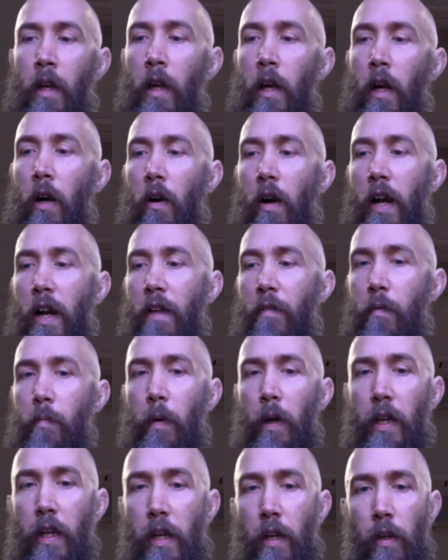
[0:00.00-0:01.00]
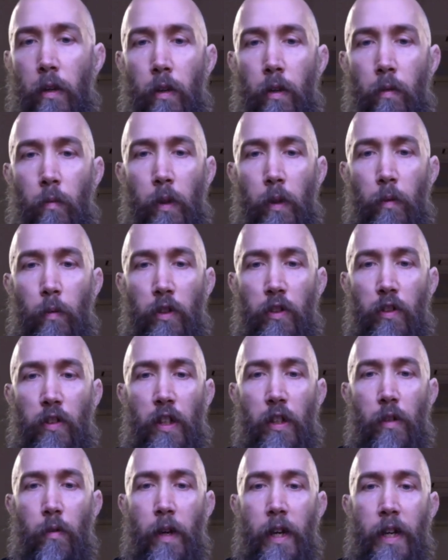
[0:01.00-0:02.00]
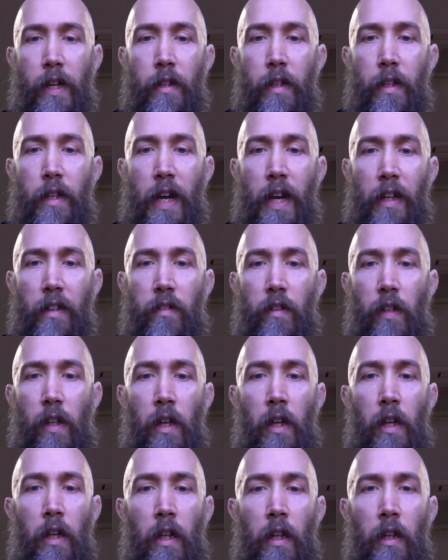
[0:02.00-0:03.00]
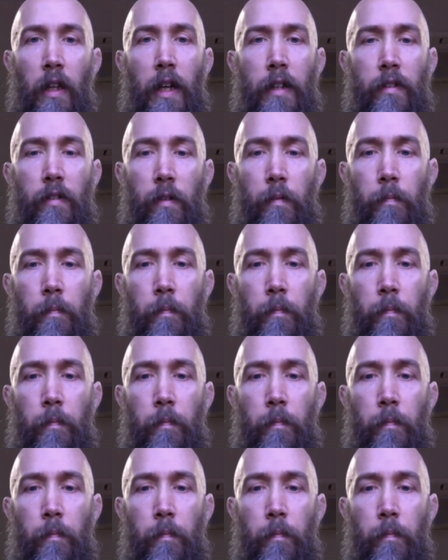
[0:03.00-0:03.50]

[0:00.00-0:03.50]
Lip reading: All right, everybody. We will see you in the next lesson.